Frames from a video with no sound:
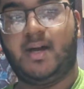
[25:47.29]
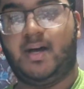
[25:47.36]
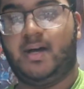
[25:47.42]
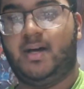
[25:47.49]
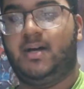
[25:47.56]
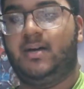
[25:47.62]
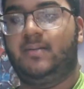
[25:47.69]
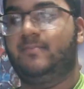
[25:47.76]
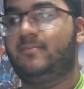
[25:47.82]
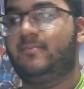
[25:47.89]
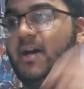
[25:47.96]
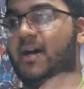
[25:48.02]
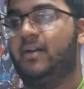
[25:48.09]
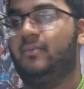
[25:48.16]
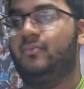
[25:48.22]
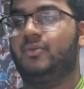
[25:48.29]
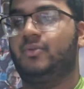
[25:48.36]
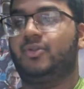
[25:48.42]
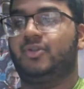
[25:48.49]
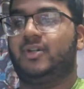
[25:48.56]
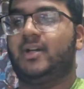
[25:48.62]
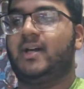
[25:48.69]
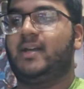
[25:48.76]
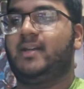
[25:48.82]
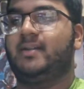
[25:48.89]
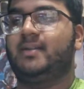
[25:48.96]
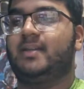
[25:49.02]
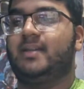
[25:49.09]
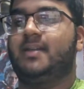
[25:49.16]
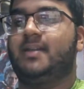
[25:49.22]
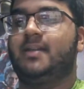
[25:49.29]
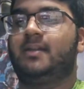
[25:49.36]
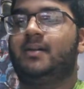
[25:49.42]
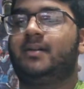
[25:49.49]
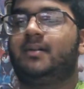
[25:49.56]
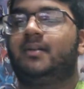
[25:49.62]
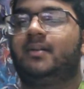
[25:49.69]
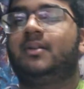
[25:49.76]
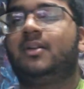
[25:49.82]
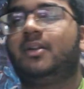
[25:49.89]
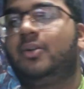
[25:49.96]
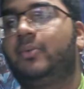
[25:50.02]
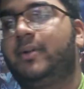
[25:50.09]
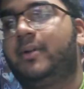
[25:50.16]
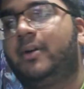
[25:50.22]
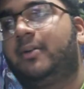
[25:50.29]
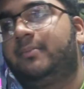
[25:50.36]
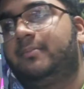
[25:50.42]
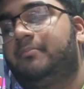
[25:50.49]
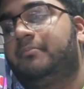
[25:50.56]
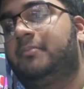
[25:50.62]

I would try and either glue it on